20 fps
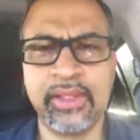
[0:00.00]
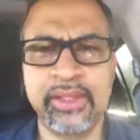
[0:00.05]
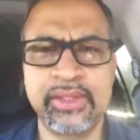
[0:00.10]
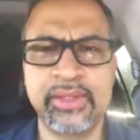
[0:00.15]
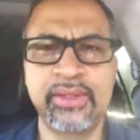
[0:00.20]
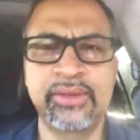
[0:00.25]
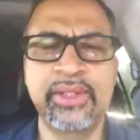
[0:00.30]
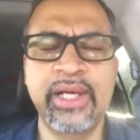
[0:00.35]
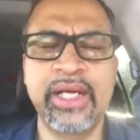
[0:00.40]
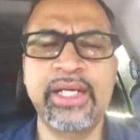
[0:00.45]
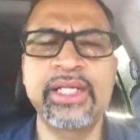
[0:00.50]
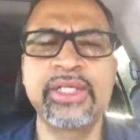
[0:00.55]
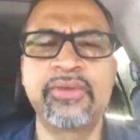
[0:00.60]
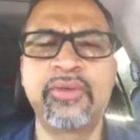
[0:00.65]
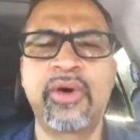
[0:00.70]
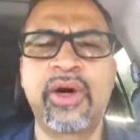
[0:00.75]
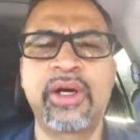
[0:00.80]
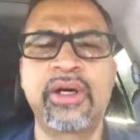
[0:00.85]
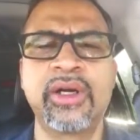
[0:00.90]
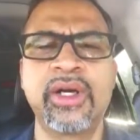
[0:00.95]
So that is
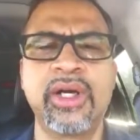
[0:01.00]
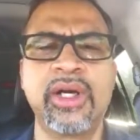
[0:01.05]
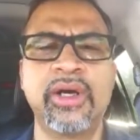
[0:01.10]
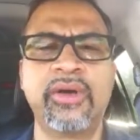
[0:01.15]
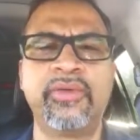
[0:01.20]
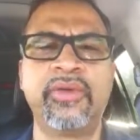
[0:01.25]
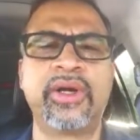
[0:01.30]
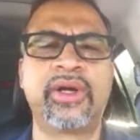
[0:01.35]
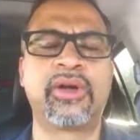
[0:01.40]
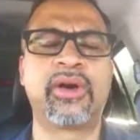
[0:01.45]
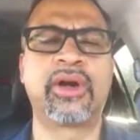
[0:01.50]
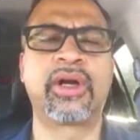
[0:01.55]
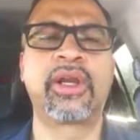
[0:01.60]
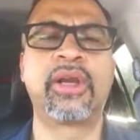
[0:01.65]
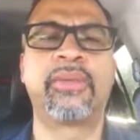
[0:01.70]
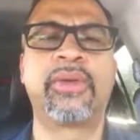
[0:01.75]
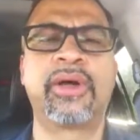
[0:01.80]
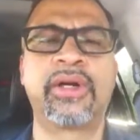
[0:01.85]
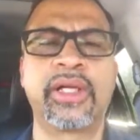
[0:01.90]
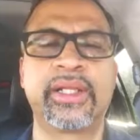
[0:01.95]
what we are
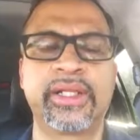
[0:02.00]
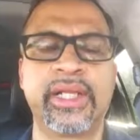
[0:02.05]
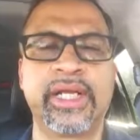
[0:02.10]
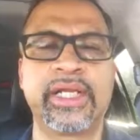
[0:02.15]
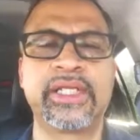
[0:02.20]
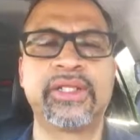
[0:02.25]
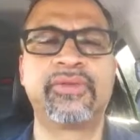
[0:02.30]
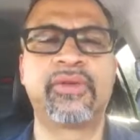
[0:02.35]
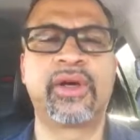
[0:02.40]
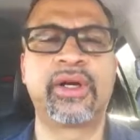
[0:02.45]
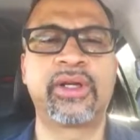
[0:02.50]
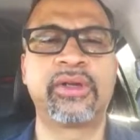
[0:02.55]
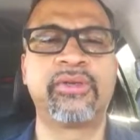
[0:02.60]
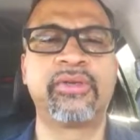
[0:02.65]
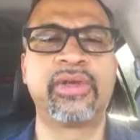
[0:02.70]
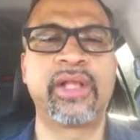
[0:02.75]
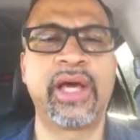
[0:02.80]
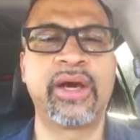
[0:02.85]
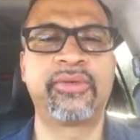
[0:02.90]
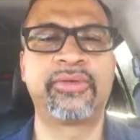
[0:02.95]
talking about, and that is what you
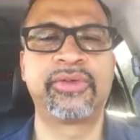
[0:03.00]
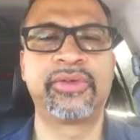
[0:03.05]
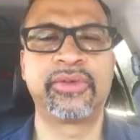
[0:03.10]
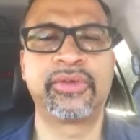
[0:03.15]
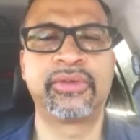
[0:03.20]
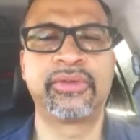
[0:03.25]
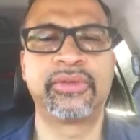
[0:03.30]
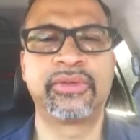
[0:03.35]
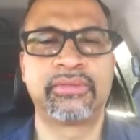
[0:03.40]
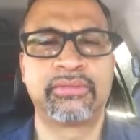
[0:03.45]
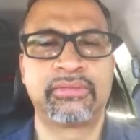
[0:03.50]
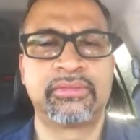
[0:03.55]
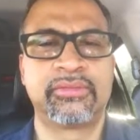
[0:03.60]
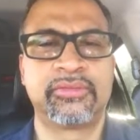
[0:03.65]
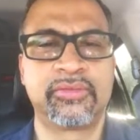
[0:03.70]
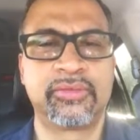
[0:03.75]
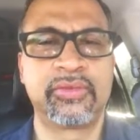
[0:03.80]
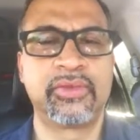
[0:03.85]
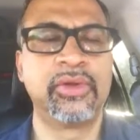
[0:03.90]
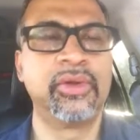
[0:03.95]
will have to
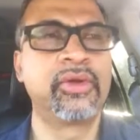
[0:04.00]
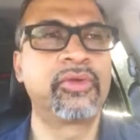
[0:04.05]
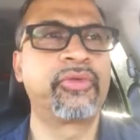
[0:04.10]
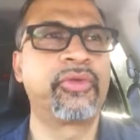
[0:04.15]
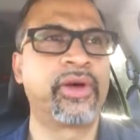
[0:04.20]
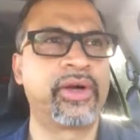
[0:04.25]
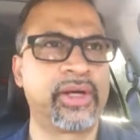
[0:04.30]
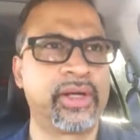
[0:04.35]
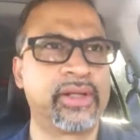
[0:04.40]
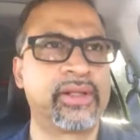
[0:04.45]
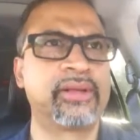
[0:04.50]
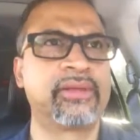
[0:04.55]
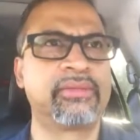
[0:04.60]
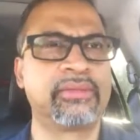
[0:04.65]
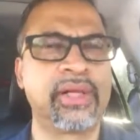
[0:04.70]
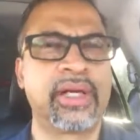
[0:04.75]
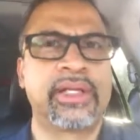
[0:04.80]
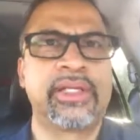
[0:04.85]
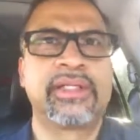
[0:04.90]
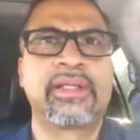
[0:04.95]
look for, and
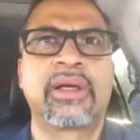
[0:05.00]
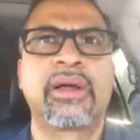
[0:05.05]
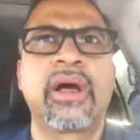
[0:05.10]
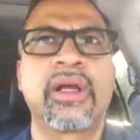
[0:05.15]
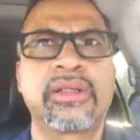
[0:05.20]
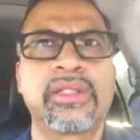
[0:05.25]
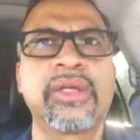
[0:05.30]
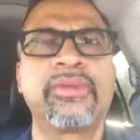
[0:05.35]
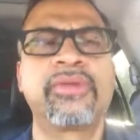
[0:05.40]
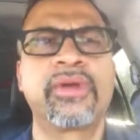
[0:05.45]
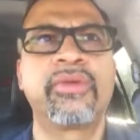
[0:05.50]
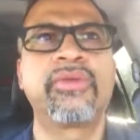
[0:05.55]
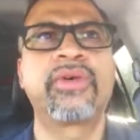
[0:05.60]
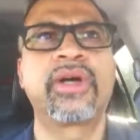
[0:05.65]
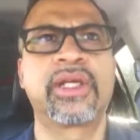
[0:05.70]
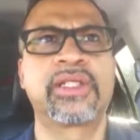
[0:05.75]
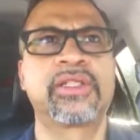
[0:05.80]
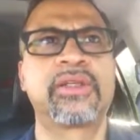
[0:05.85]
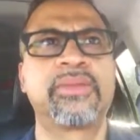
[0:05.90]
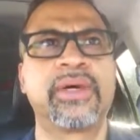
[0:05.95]
that is the concept of
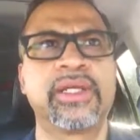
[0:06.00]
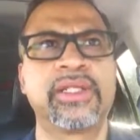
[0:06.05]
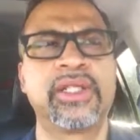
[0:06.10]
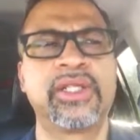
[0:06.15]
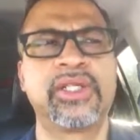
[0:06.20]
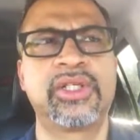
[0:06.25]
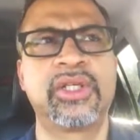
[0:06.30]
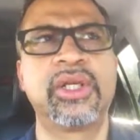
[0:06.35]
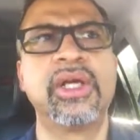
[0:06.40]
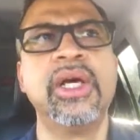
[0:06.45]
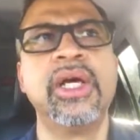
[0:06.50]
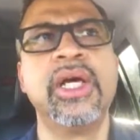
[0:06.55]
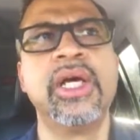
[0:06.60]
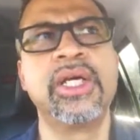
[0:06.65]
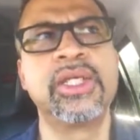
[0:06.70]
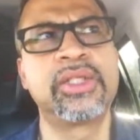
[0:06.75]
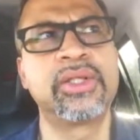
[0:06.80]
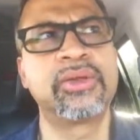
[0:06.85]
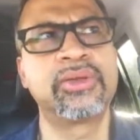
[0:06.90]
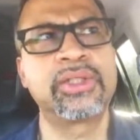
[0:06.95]
customization.
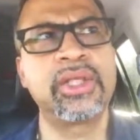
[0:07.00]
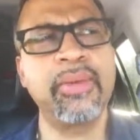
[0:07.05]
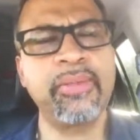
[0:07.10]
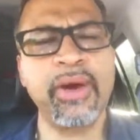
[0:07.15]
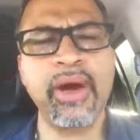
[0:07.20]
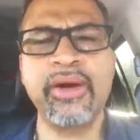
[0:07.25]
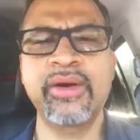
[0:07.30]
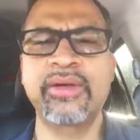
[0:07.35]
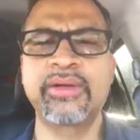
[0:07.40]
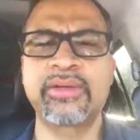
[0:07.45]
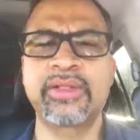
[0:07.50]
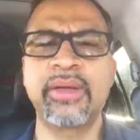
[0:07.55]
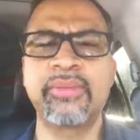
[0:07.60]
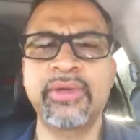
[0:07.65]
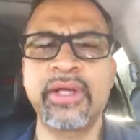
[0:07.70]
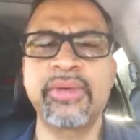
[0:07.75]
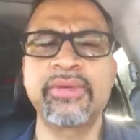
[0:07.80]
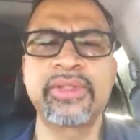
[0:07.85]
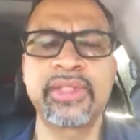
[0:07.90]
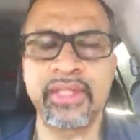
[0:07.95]
So
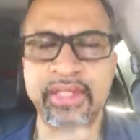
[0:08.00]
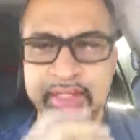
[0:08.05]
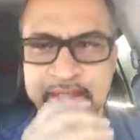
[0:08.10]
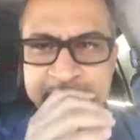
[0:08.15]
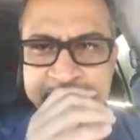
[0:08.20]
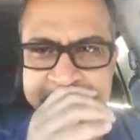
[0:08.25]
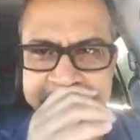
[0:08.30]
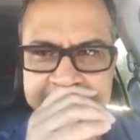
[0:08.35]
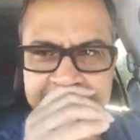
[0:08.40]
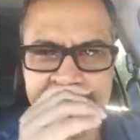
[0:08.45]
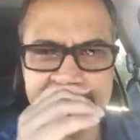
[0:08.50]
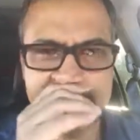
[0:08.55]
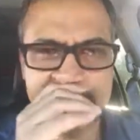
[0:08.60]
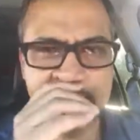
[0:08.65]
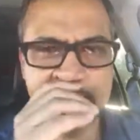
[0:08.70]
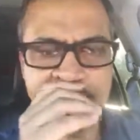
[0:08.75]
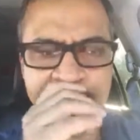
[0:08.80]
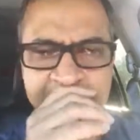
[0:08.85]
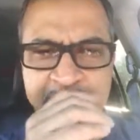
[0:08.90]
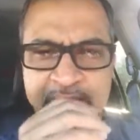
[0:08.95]
sometimes there is a
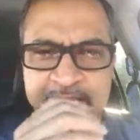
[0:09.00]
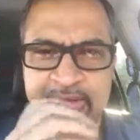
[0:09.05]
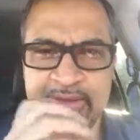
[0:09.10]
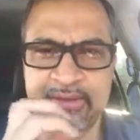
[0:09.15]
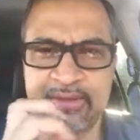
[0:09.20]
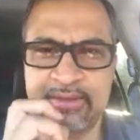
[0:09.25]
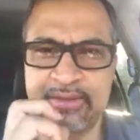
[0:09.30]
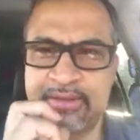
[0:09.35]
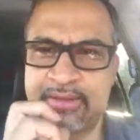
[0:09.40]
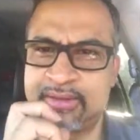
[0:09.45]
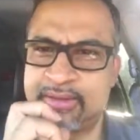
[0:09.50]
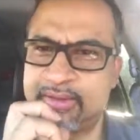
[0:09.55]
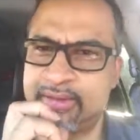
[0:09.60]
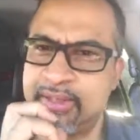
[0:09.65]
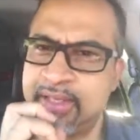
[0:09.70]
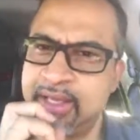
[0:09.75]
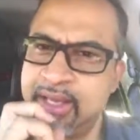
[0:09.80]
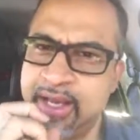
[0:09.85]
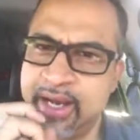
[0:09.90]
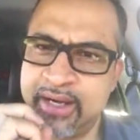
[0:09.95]
dilemma. So
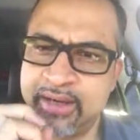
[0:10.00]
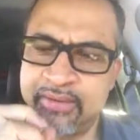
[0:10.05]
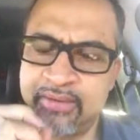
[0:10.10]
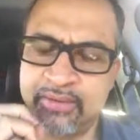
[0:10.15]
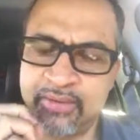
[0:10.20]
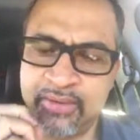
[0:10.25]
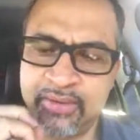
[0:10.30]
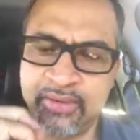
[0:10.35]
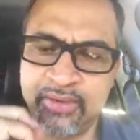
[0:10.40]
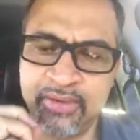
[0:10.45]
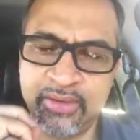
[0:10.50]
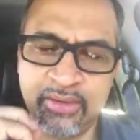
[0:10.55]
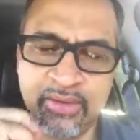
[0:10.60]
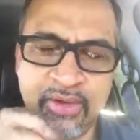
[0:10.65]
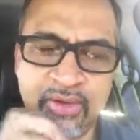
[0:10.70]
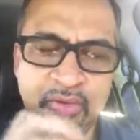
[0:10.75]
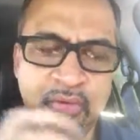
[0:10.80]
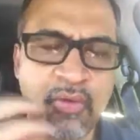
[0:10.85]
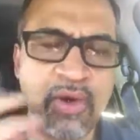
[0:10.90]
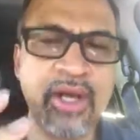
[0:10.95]

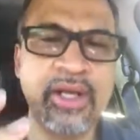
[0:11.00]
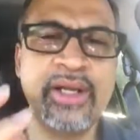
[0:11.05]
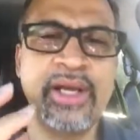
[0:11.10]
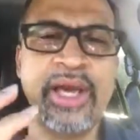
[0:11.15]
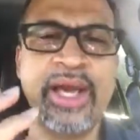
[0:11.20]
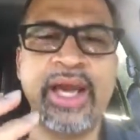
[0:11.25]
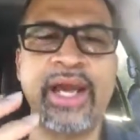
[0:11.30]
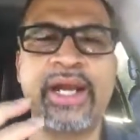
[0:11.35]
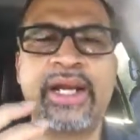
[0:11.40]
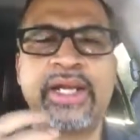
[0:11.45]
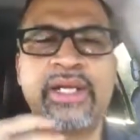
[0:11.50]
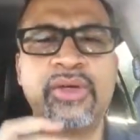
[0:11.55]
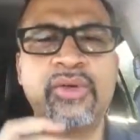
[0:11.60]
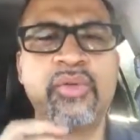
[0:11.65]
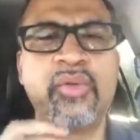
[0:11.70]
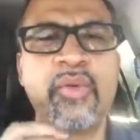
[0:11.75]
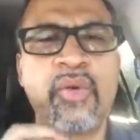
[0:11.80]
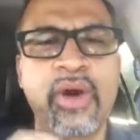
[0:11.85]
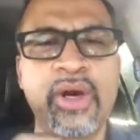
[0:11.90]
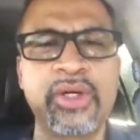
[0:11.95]
on one hand, you
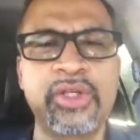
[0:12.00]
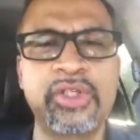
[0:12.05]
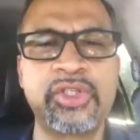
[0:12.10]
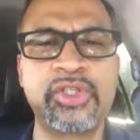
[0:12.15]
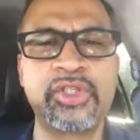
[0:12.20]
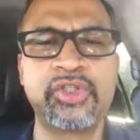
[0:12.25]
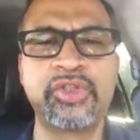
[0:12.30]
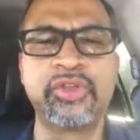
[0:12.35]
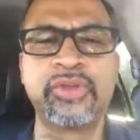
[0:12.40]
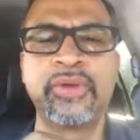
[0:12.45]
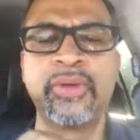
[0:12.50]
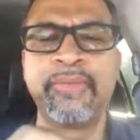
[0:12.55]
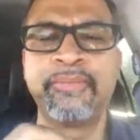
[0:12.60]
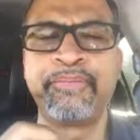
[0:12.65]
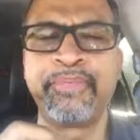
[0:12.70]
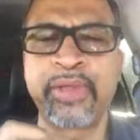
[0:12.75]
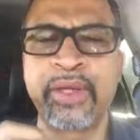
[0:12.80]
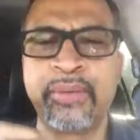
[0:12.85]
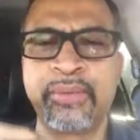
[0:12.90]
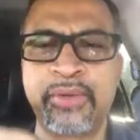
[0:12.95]
want to
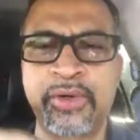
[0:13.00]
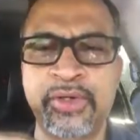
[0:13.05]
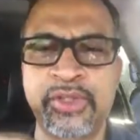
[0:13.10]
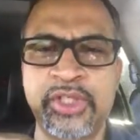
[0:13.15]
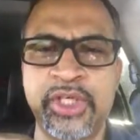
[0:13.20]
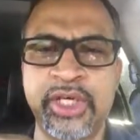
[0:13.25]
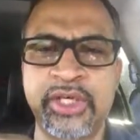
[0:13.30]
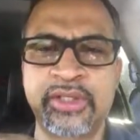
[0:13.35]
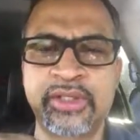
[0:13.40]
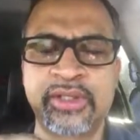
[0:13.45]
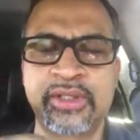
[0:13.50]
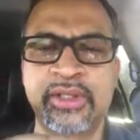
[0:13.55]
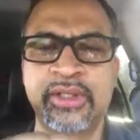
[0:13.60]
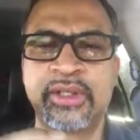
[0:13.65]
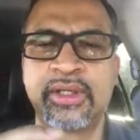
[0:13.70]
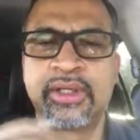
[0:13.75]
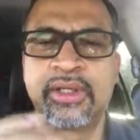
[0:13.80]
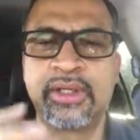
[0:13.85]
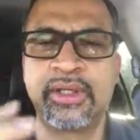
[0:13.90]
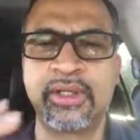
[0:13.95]
project
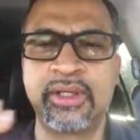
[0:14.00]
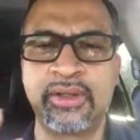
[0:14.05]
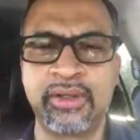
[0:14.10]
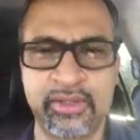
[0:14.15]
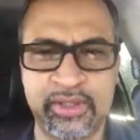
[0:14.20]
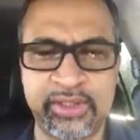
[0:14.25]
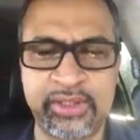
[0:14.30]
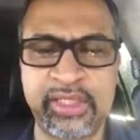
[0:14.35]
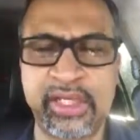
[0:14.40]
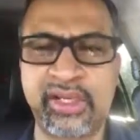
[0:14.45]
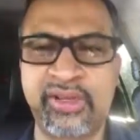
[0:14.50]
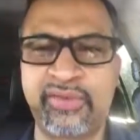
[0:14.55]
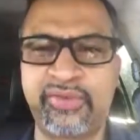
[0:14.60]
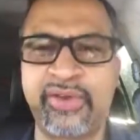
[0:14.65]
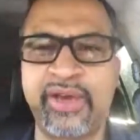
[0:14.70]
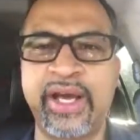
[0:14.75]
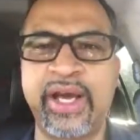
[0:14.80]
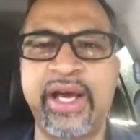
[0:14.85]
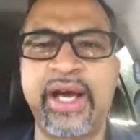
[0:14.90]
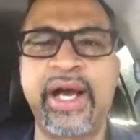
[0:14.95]
yourself
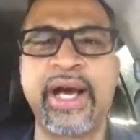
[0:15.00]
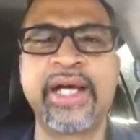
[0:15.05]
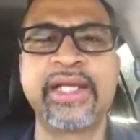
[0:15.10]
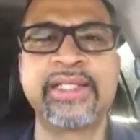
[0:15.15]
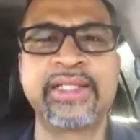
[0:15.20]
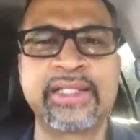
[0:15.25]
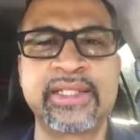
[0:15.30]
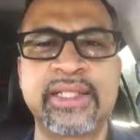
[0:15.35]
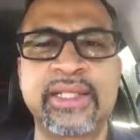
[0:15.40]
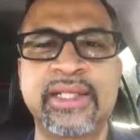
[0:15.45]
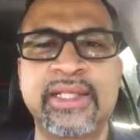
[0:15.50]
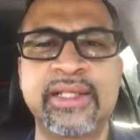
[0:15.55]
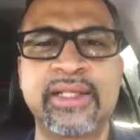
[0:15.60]
as